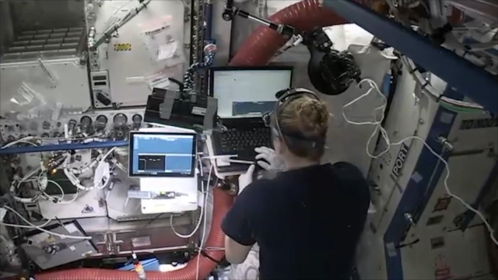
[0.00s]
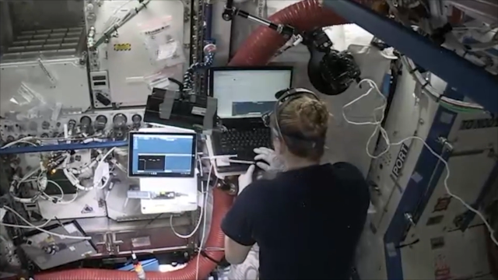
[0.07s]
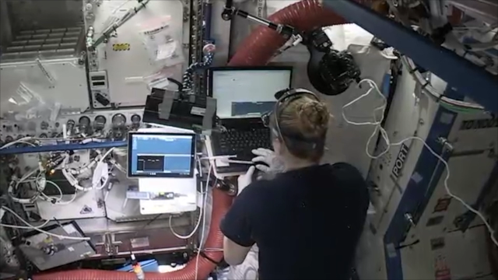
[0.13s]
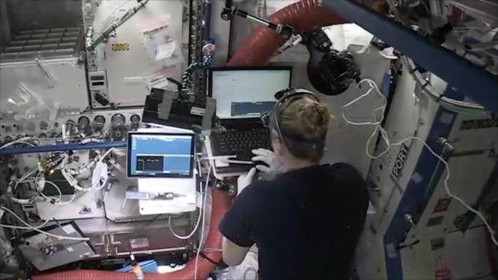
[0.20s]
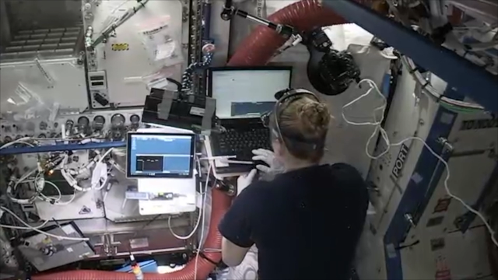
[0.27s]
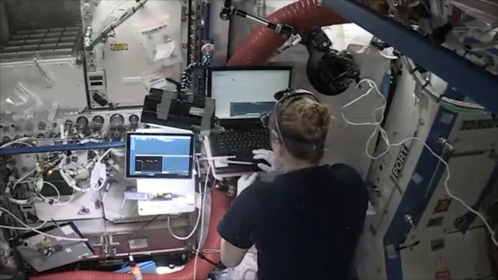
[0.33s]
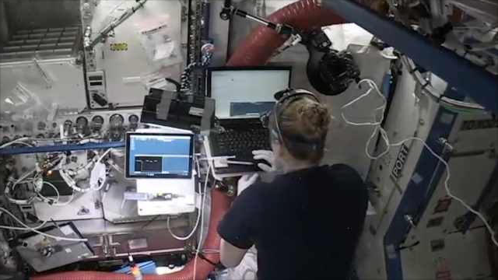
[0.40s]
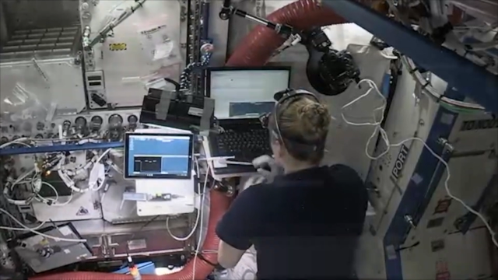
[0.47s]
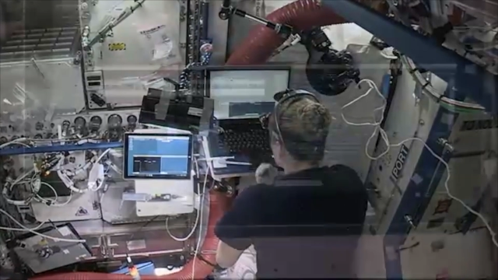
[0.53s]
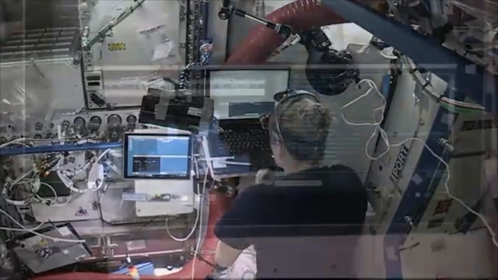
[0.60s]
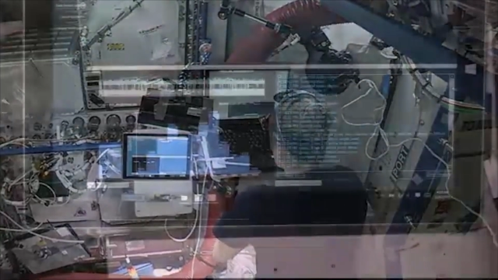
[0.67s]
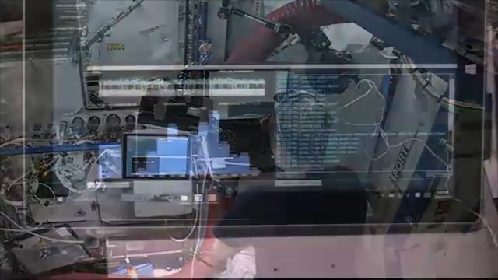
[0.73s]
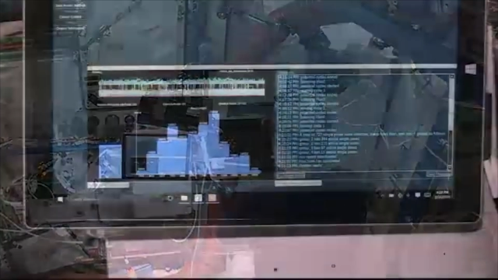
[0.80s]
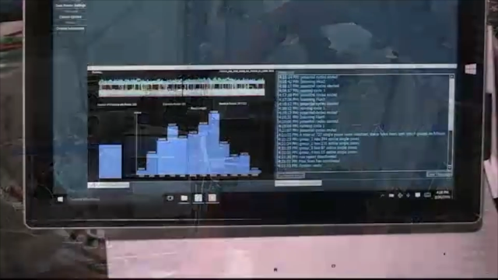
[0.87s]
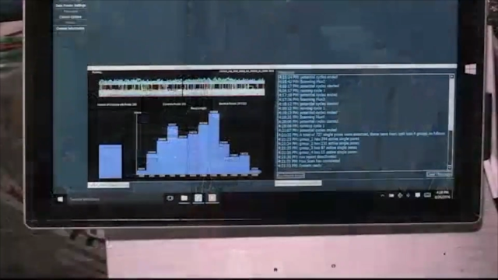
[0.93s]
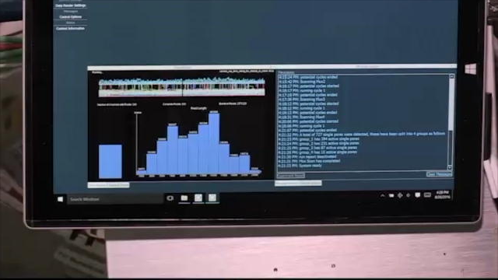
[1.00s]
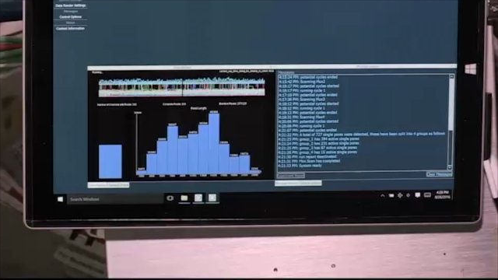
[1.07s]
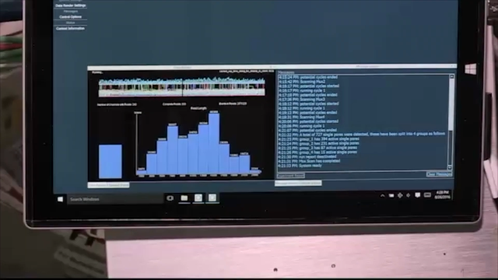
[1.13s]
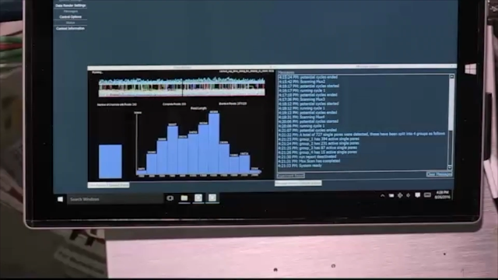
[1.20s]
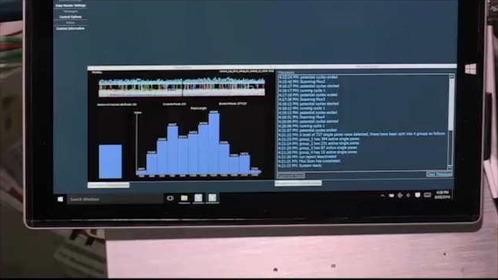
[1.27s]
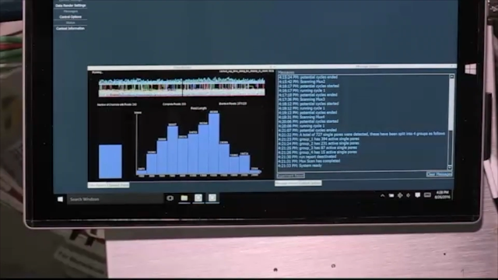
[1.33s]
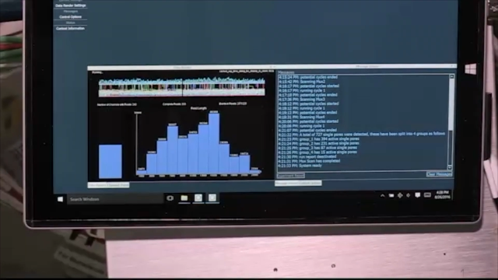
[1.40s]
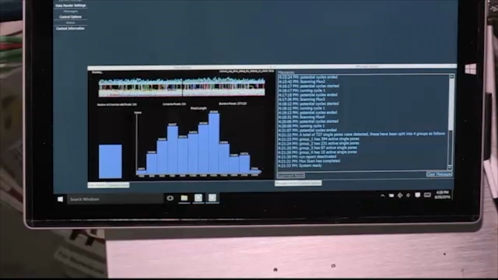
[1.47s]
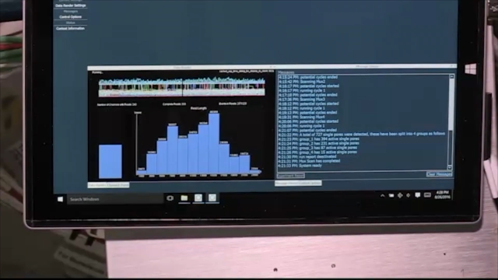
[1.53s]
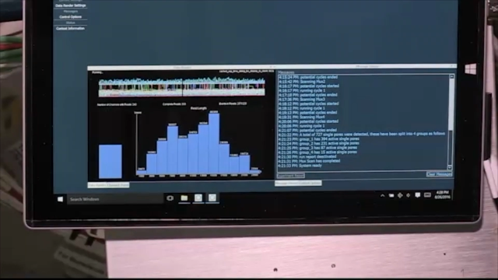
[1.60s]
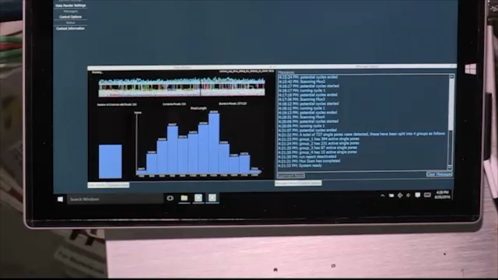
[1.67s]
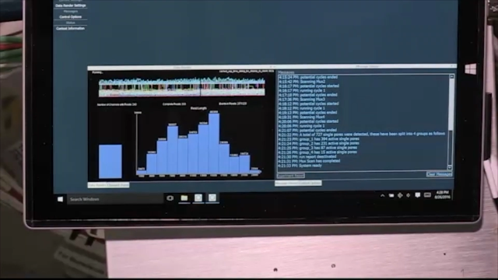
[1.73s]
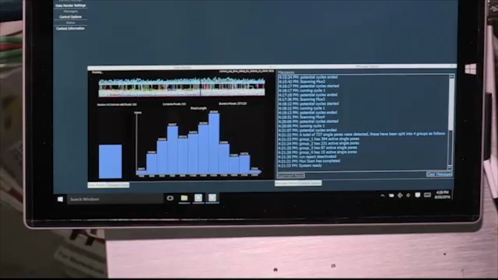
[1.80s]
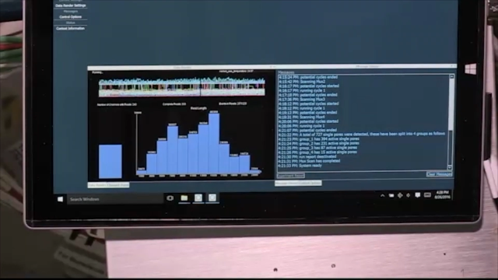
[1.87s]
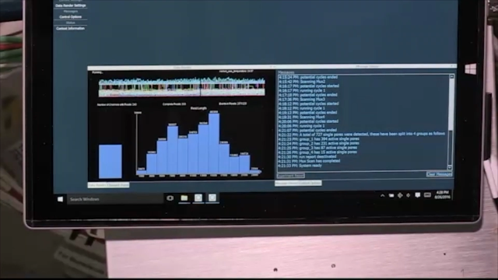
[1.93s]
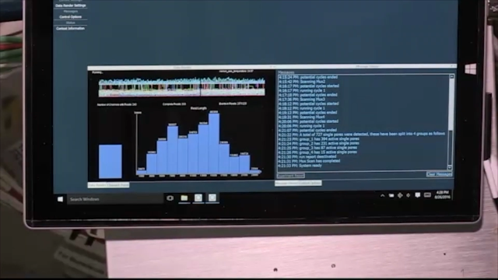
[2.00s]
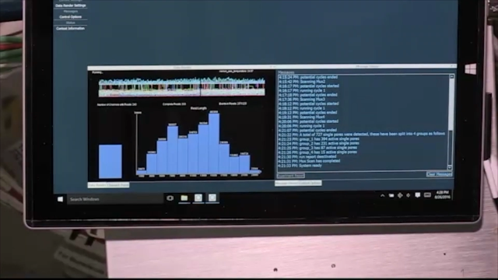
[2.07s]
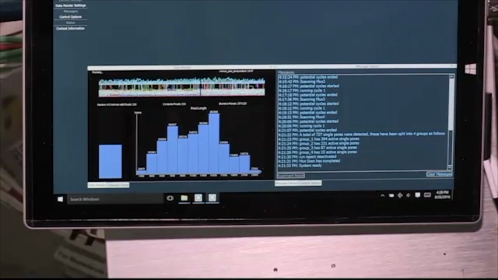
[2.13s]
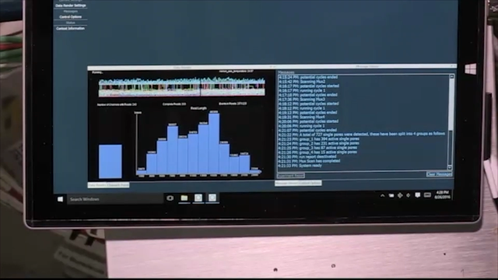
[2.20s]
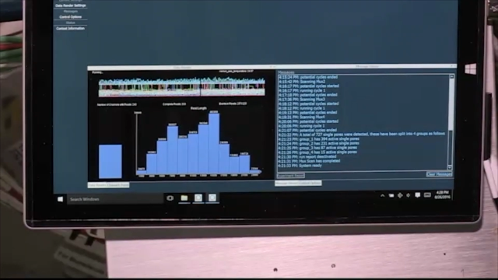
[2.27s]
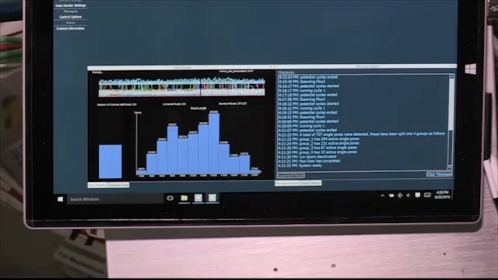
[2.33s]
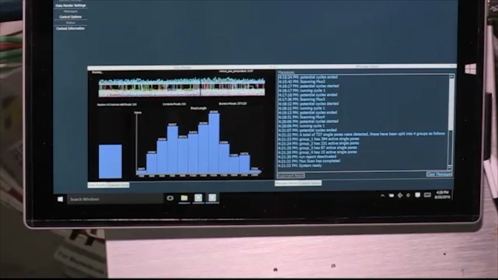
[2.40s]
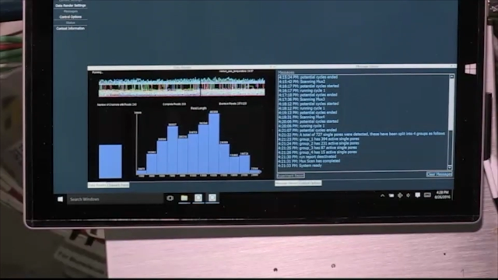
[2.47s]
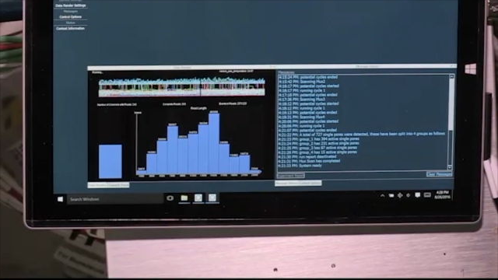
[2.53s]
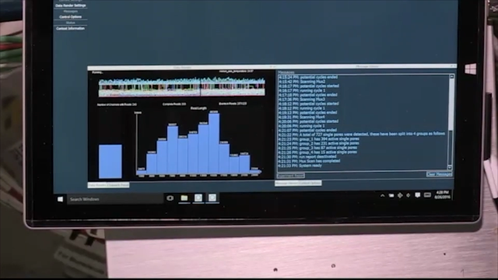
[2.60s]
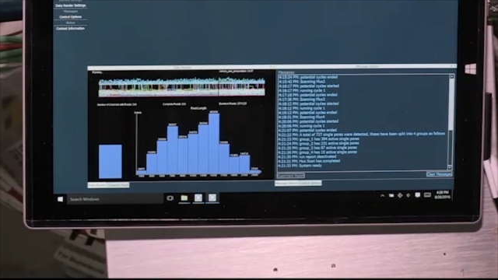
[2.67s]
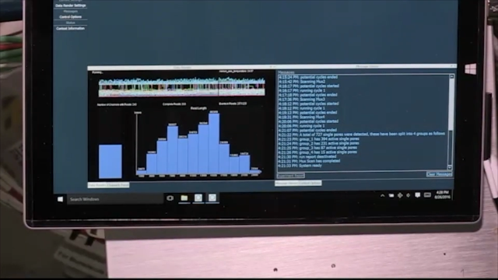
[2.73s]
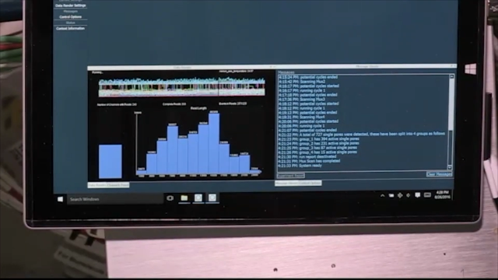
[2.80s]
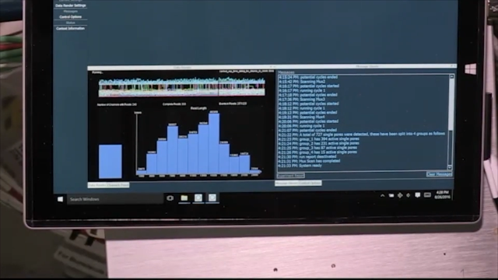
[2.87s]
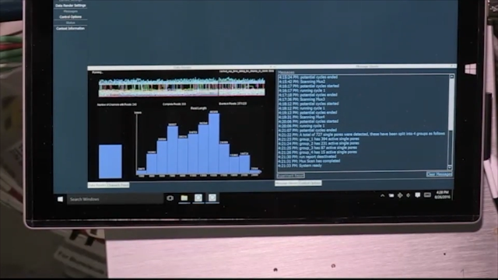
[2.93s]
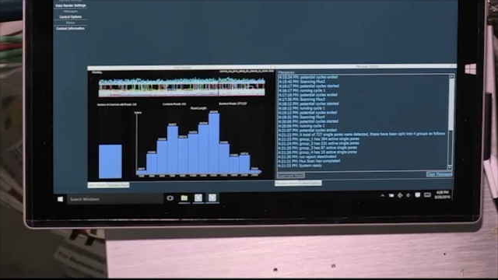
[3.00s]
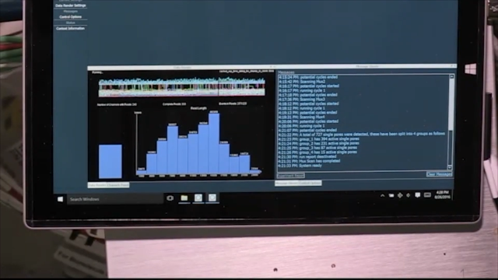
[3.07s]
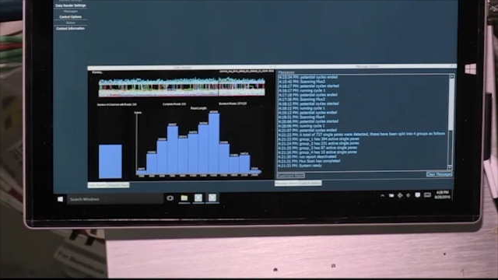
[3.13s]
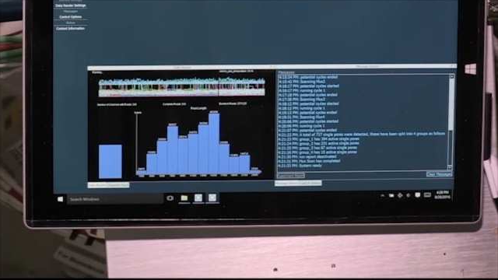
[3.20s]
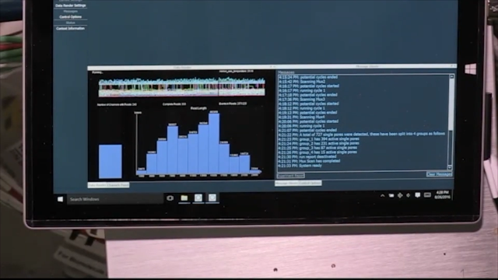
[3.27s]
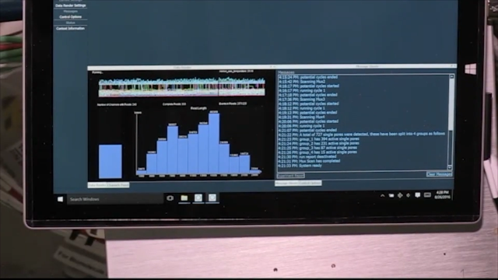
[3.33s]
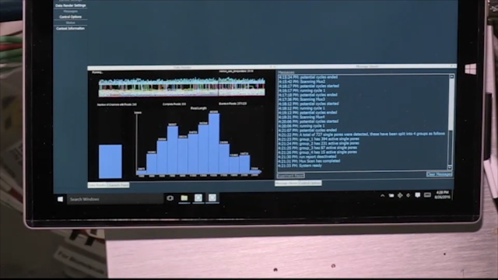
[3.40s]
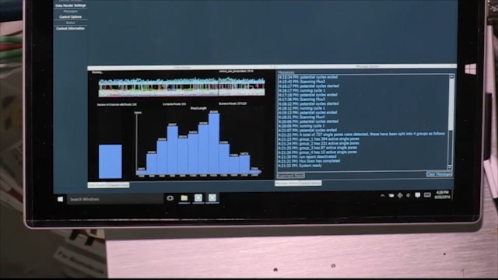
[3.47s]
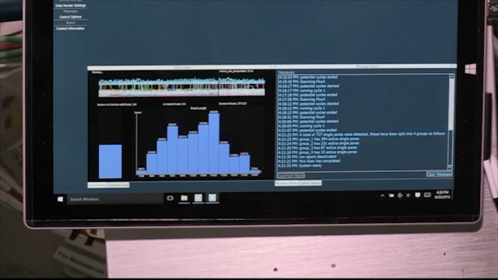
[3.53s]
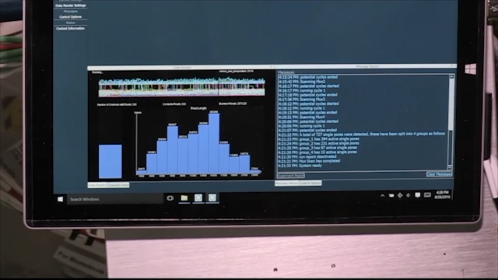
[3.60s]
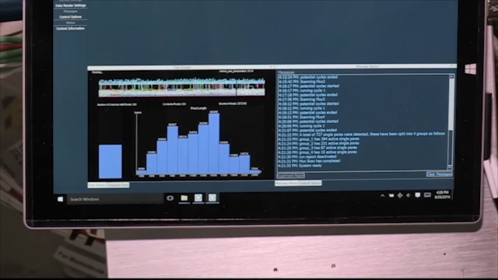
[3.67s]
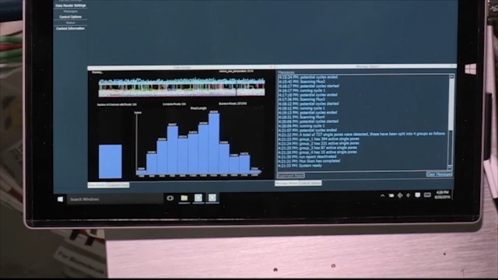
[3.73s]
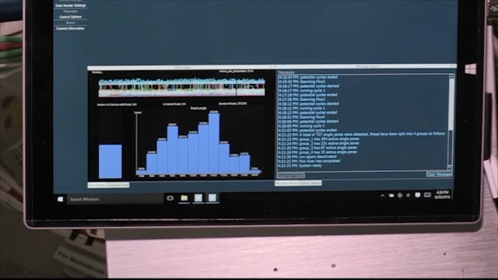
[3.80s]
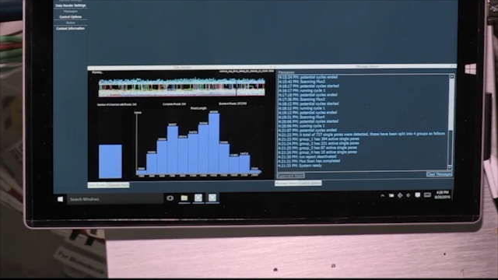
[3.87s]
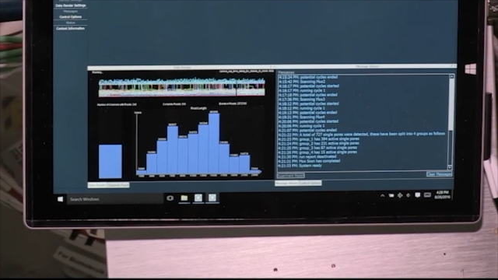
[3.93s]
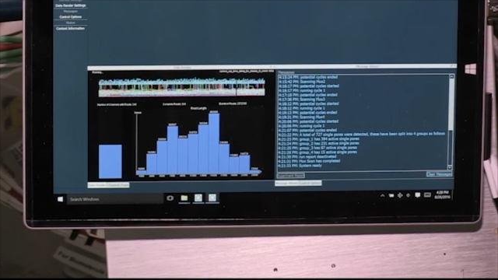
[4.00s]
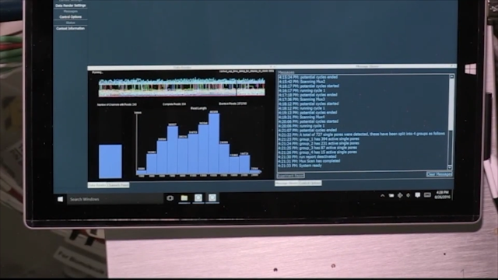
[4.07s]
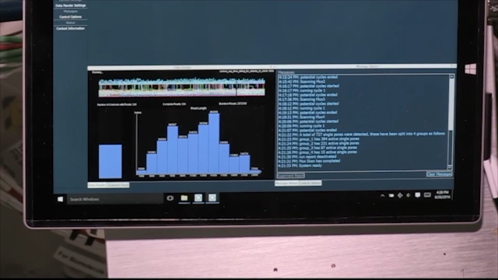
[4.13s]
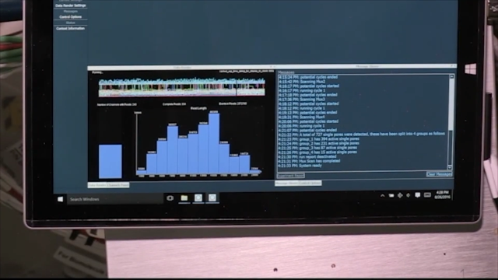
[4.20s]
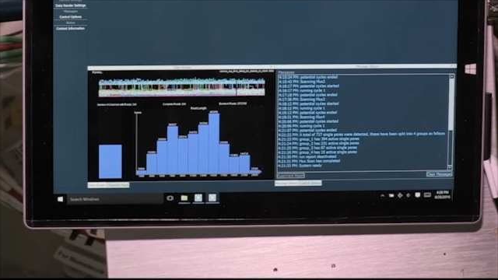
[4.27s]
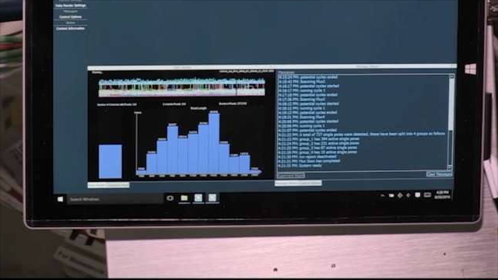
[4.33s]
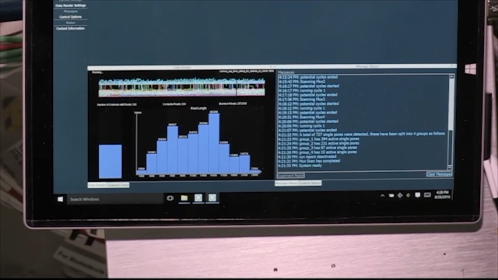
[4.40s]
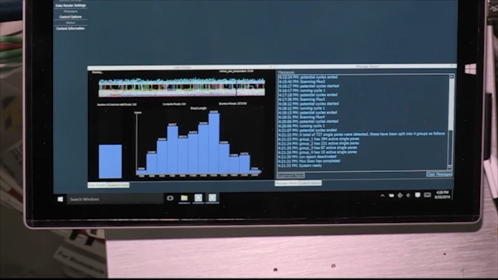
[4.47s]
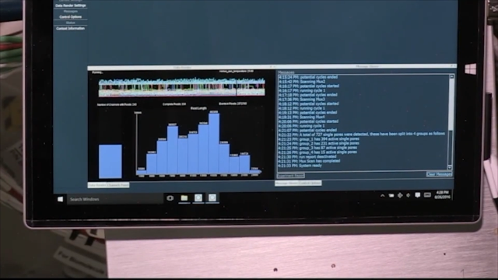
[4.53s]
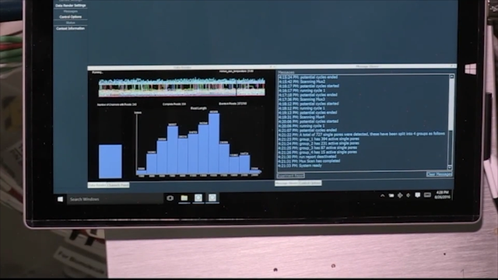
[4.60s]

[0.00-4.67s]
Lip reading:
[unreadable: no face in view]